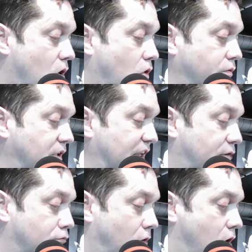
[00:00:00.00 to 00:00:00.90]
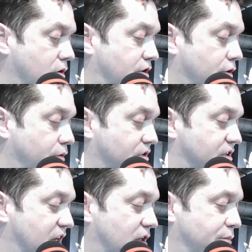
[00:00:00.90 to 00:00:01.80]
only wrongdoers
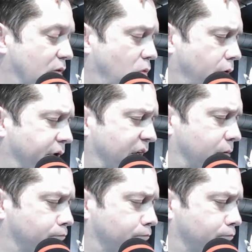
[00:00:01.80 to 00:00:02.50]
need to be worried.